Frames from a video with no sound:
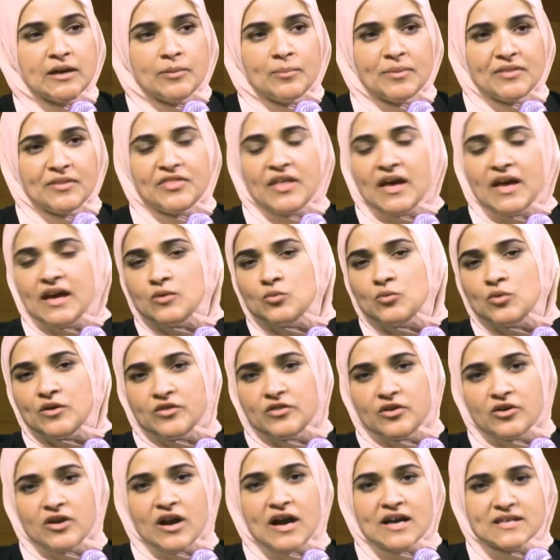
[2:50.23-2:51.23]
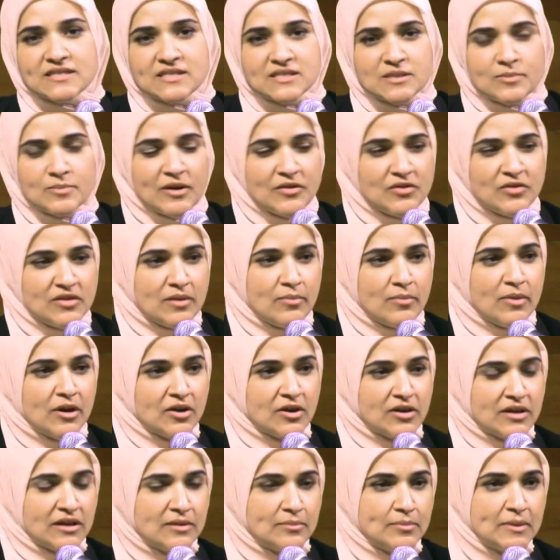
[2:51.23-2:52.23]
But then when they're asked about the
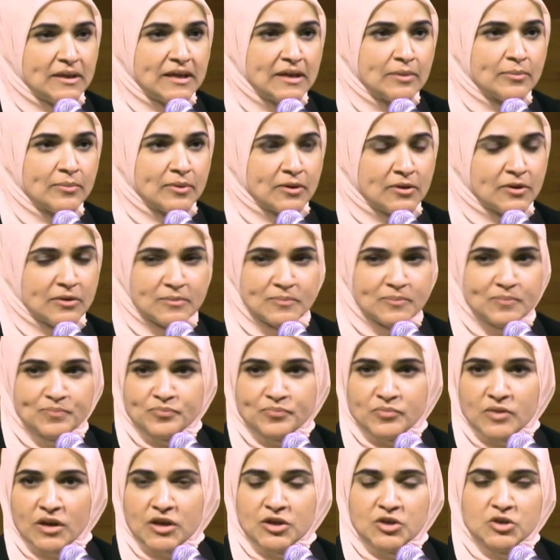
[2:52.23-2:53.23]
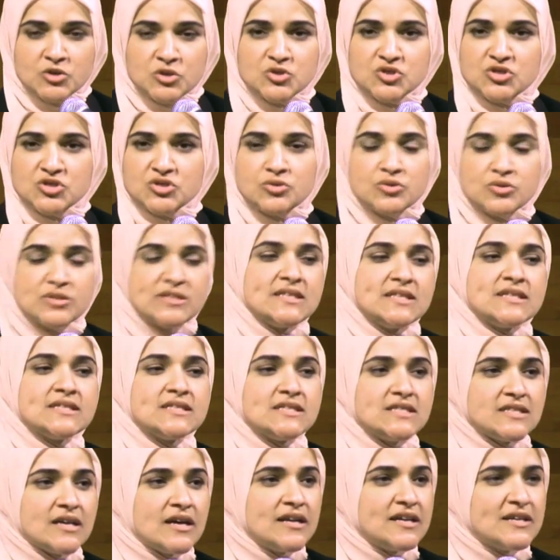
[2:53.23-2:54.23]
American people, you see
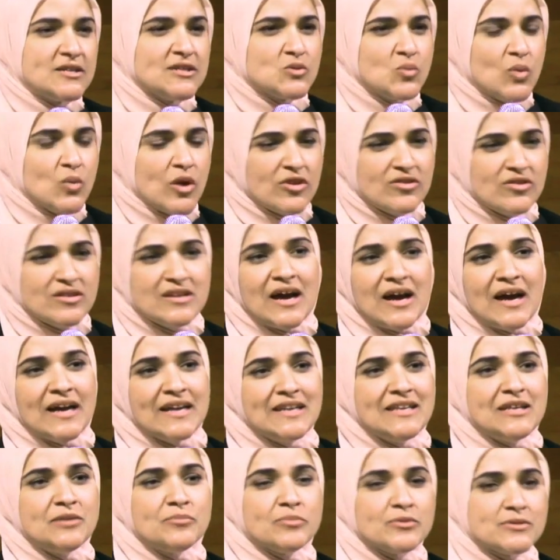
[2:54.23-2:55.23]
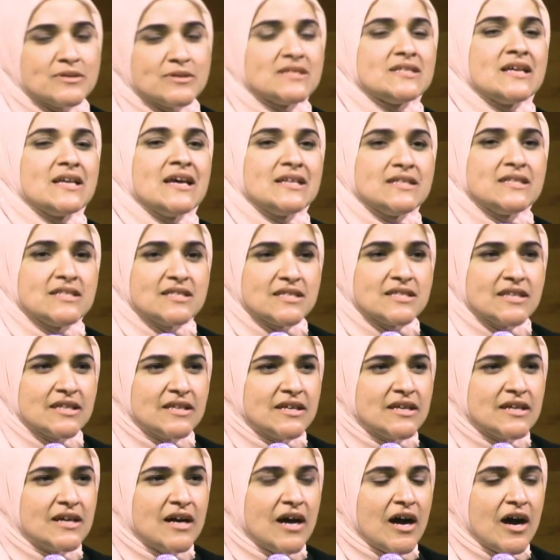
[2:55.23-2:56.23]
studies where 90%
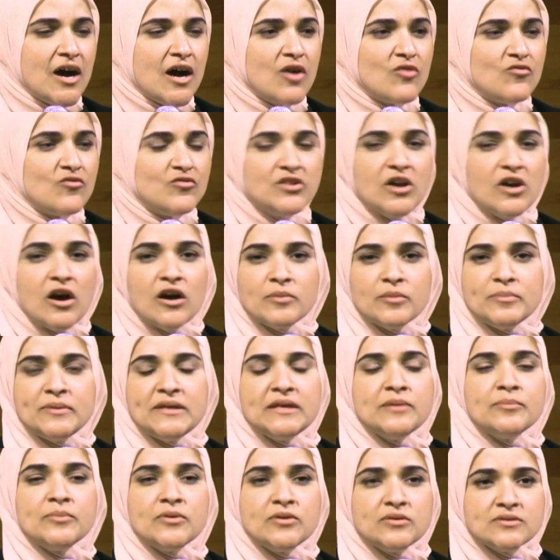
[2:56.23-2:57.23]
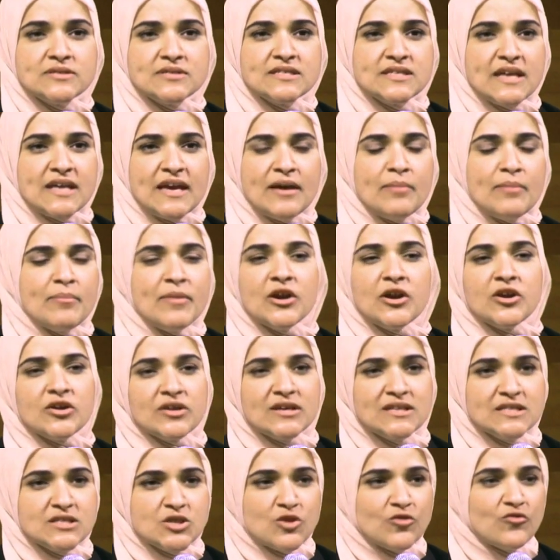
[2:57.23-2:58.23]
of young people say
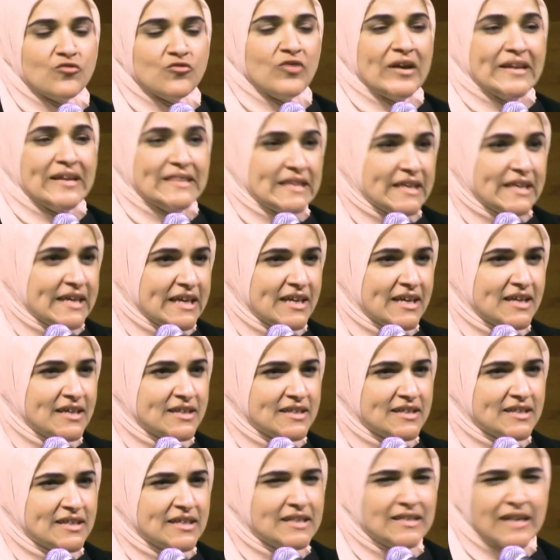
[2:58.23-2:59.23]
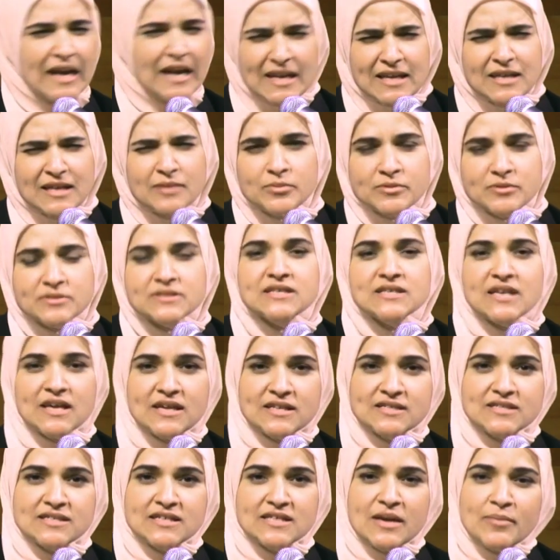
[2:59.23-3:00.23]
Americans are friendly.
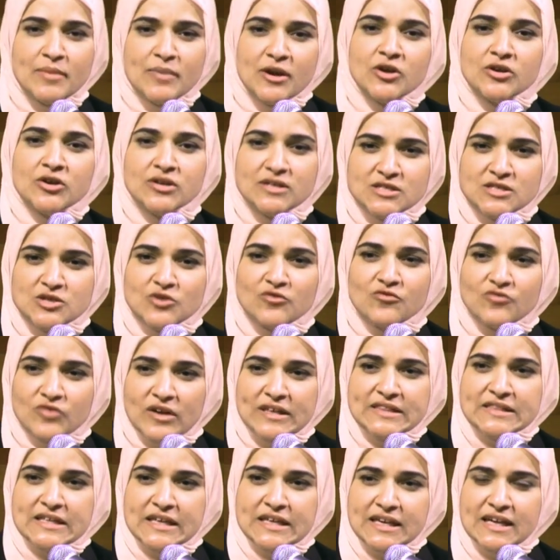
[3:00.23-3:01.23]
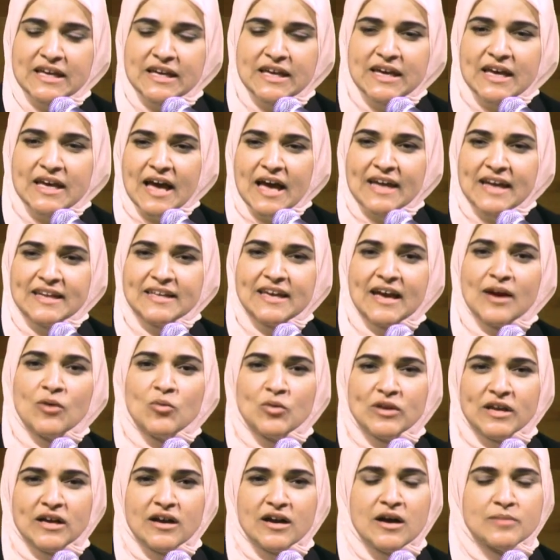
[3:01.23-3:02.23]
90% say Americans are friendly. And yet
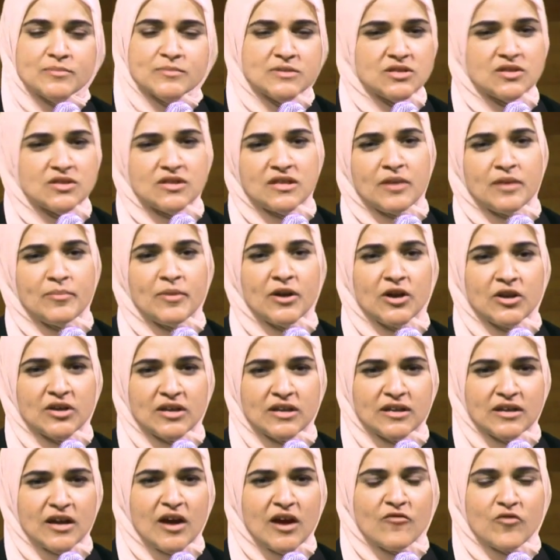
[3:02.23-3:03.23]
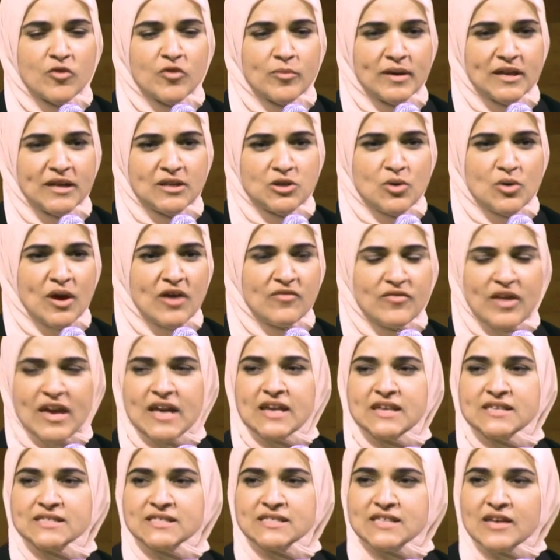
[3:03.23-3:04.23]
when it comes to the American government, you have
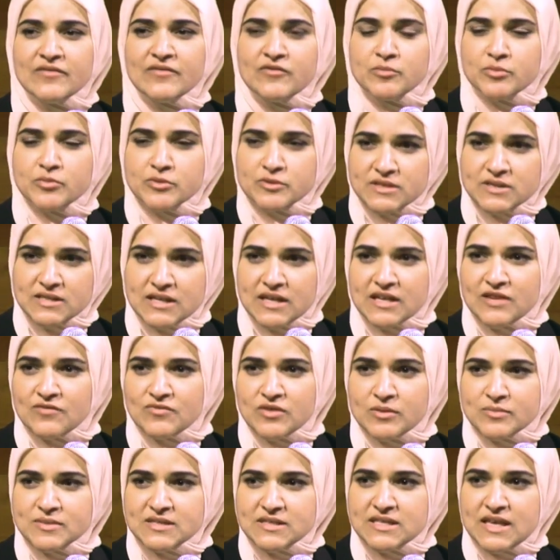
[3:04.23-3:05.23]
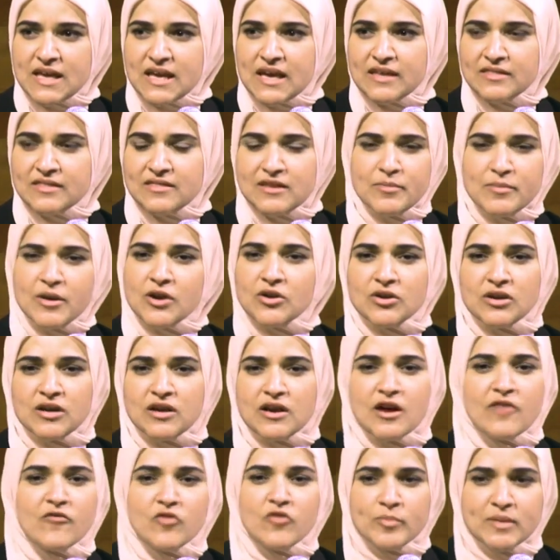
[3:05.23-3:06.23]
87% of them saying the
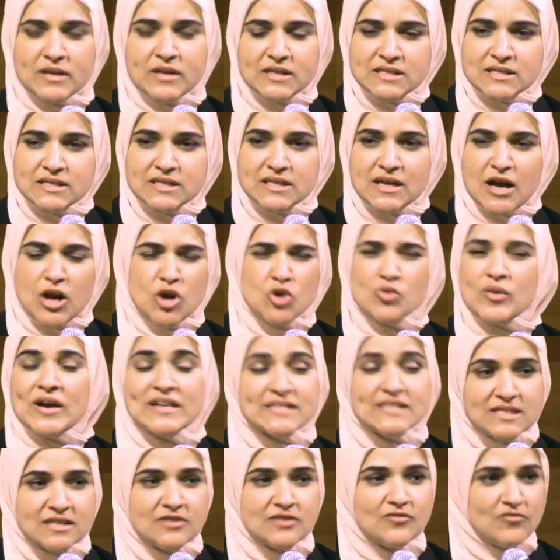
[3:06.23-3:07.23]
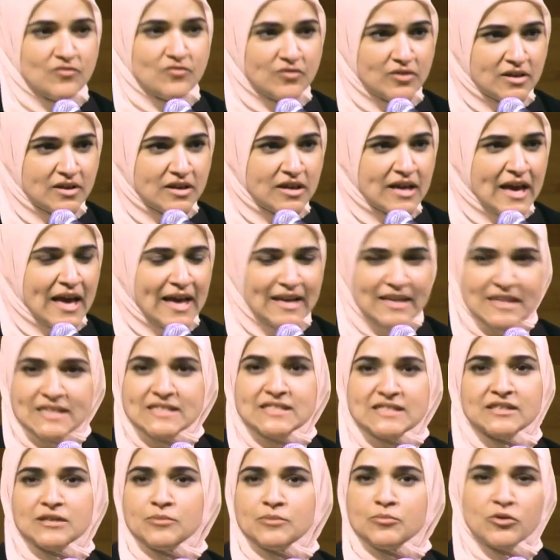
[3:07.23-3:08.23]
American government is aggressive and
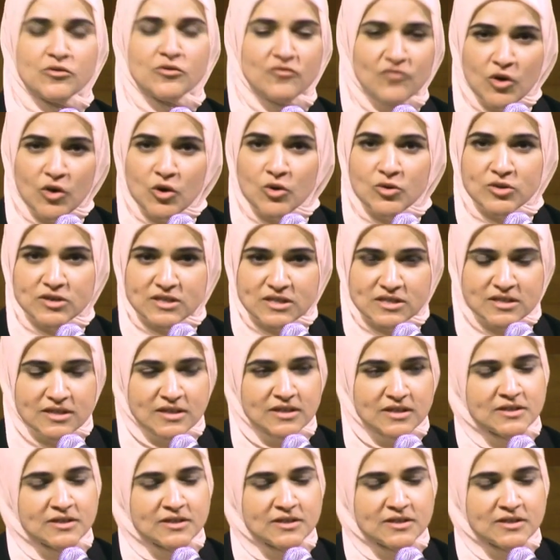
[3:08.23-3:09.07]
easily provoked.